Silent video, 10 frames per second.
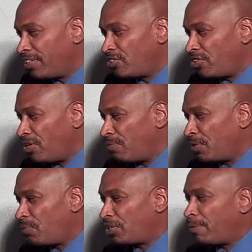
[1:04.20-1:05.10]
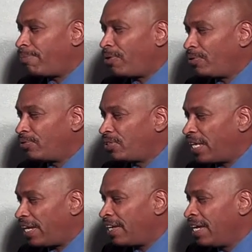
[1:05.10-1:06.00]
concerned with what the polls
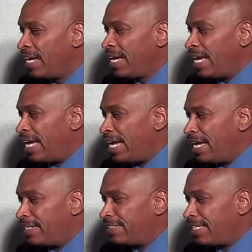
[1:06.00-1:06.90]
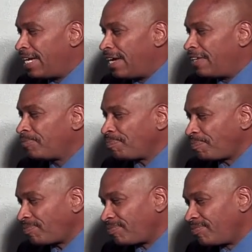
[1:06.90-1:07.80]
say. And
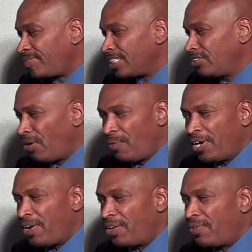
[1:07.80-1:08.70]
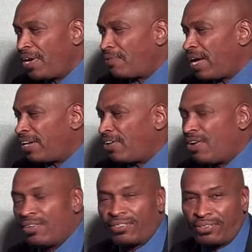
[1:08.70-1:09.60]
so we're going to crank right
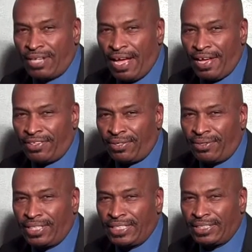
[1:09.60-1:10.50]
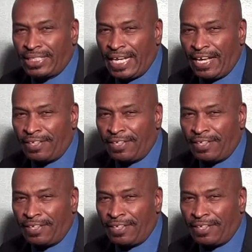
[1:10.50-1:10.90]
along through this